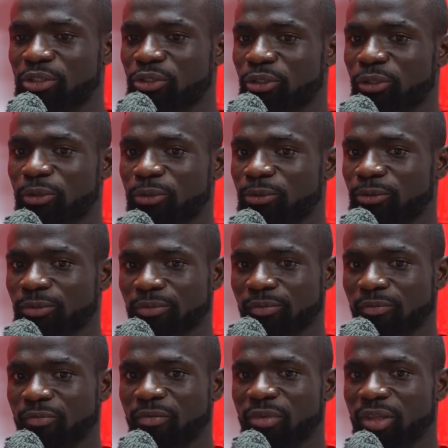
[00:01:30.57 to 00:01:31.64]
So
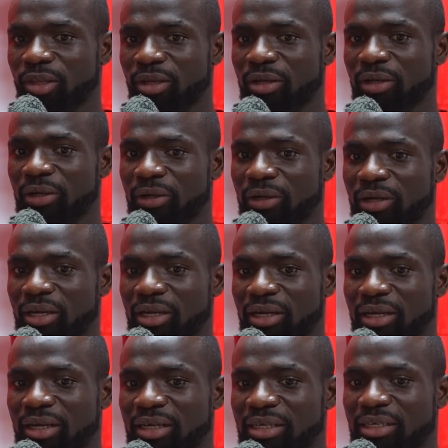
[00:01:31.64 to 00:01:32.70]

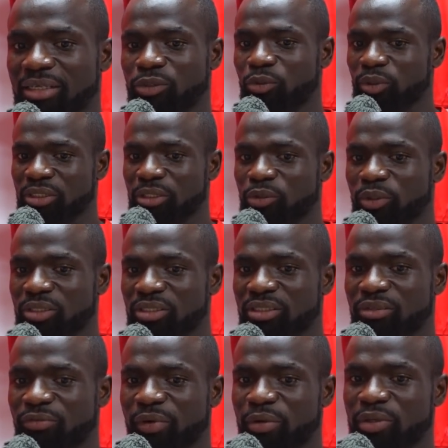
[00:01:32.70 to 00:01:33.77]
it was
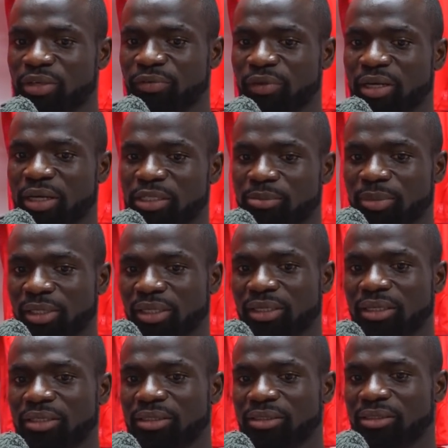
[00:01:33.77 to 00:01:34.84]
very difficult, but
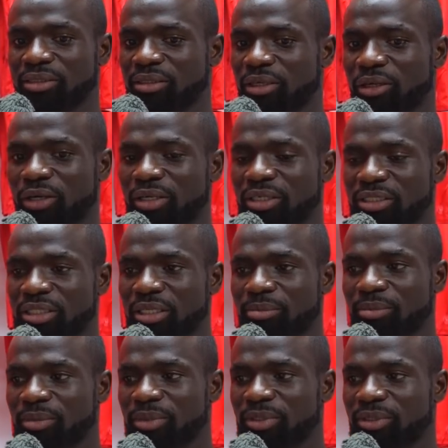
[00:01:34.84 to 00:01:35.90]
all the
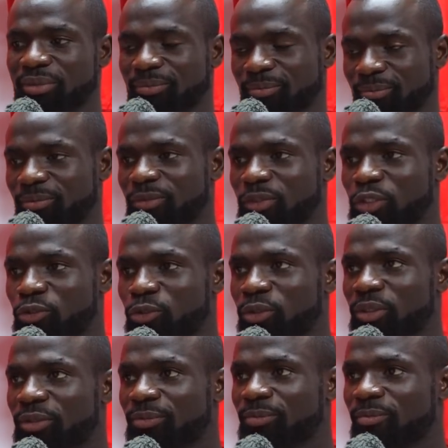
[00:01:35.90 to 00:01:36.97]
same, it's good.